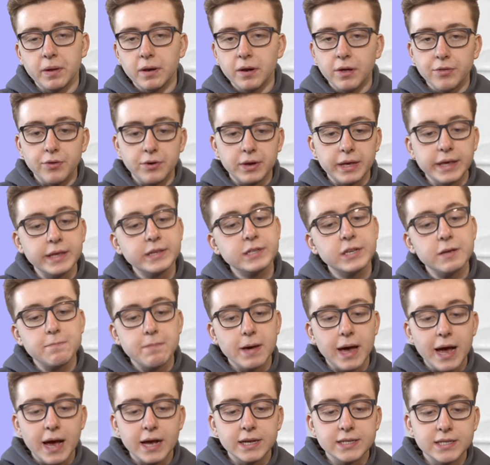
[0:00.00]
to be another easy
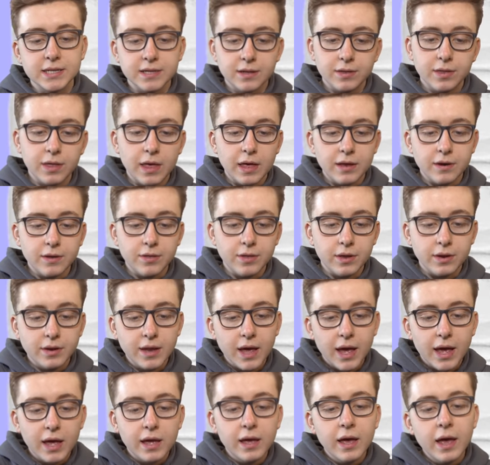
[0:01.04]
pass at the end of the
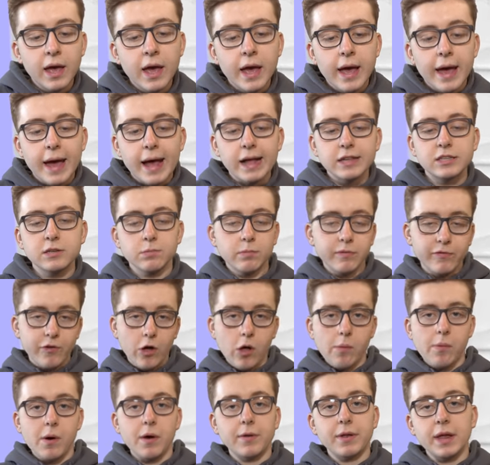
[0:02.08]
day. It's going to be
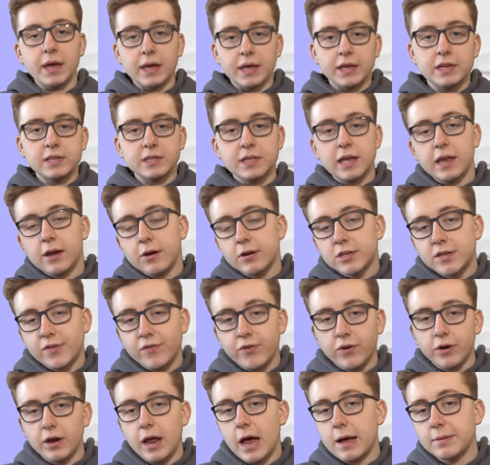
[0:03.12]
available on Nike sneakers,
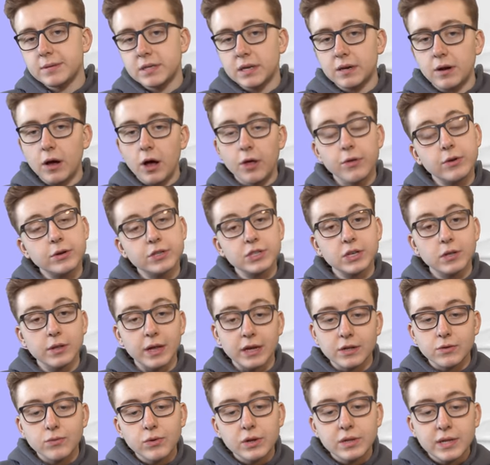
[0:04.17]
foot apps, and other
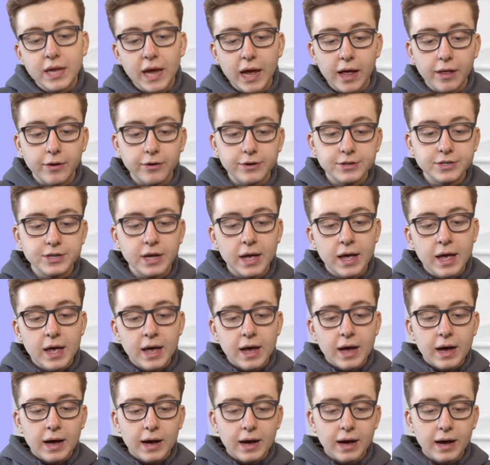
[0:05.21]
select retailers.
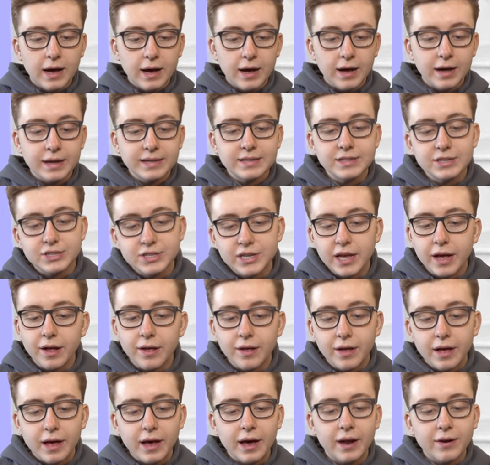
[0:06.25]
Uh, it's a
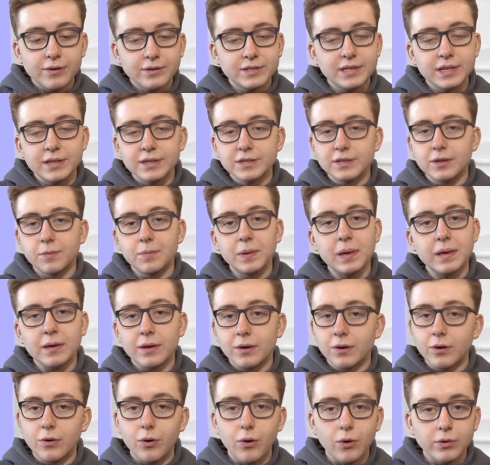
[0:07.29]
sell. I don't see this being a
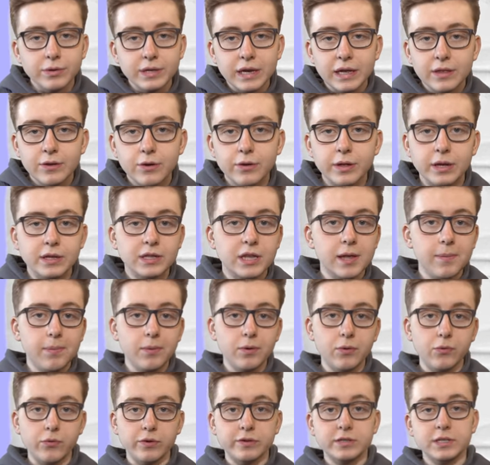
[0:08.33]
good hold either. Like
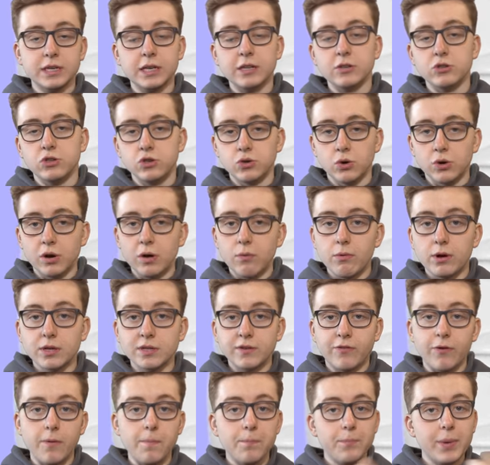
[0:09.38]
typically we've seen Jordan
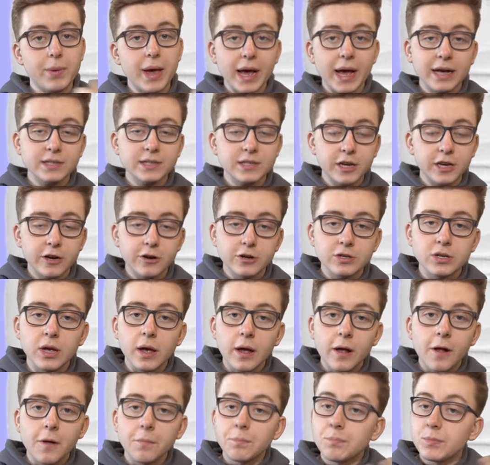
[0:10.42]
1s from past years
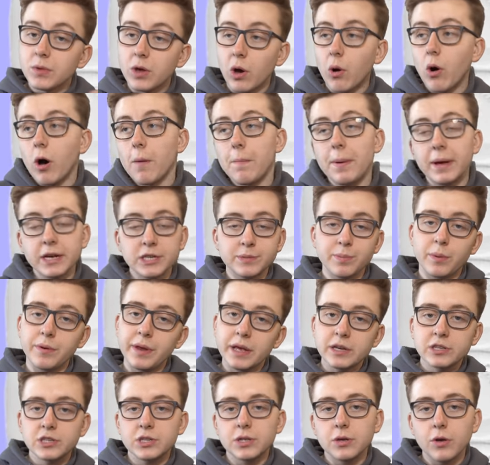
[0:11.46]
go up
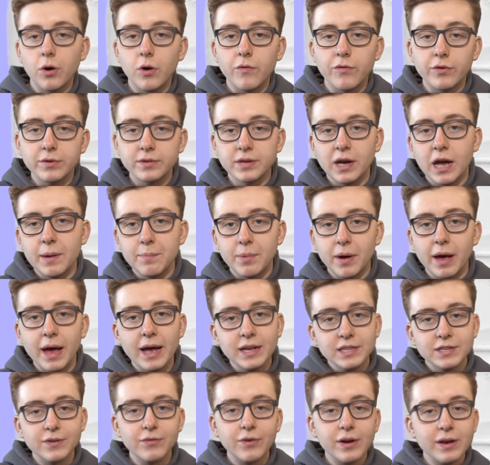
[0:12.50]
exponentially over time, but
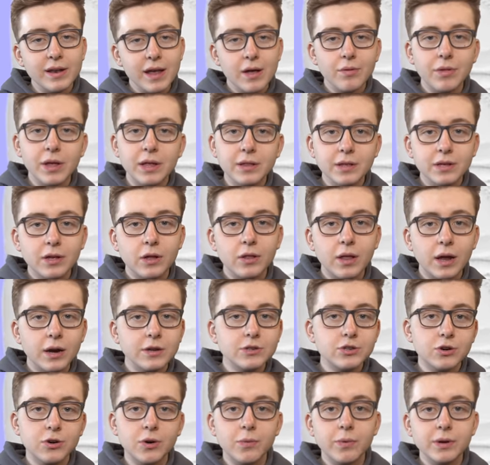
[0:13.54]
as of right now, lately, a lot of
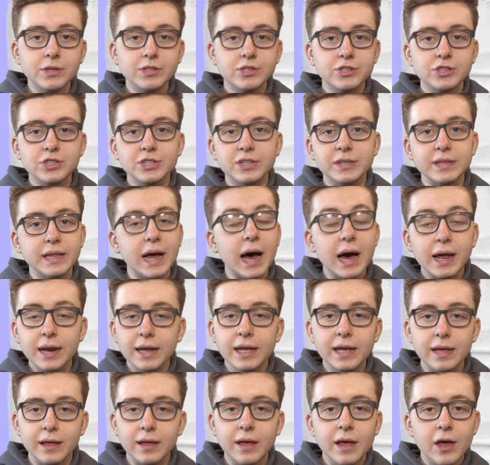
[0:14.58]
Jordan 1s just not
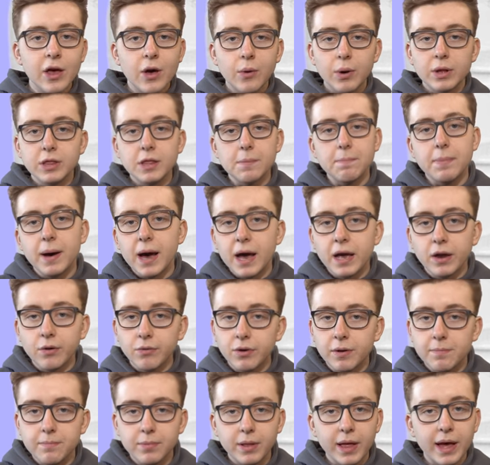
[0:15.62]
it. We had the pine
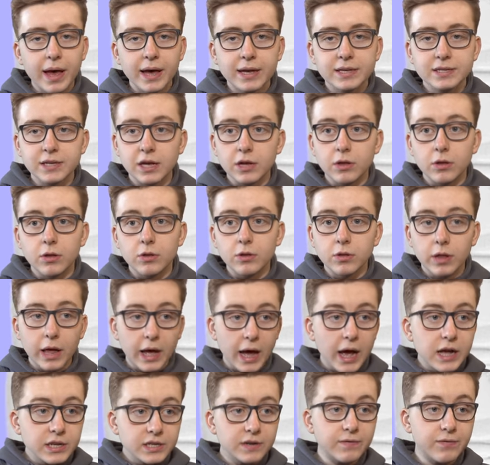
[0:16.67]
green blacks. Like
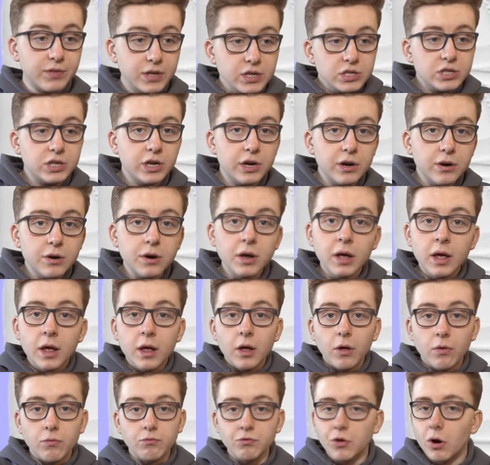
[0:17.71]
as of this year,
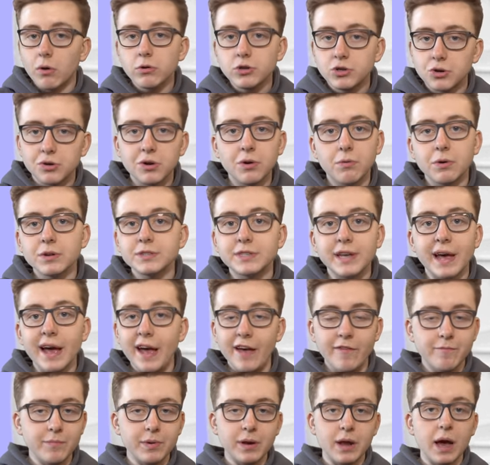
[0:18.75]
no Jordan 1s
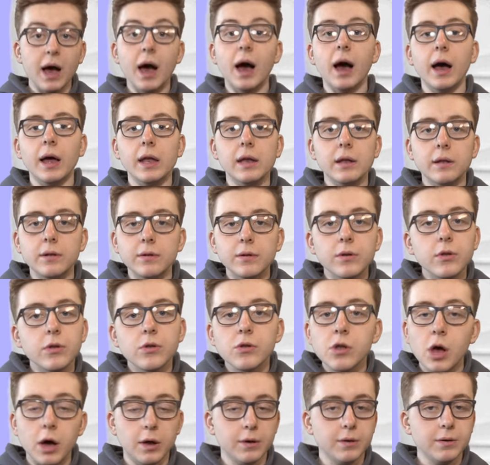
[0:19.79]
have been hot.
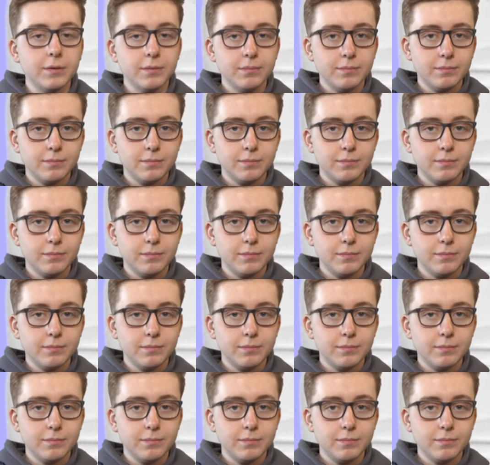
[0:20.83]
None. I'm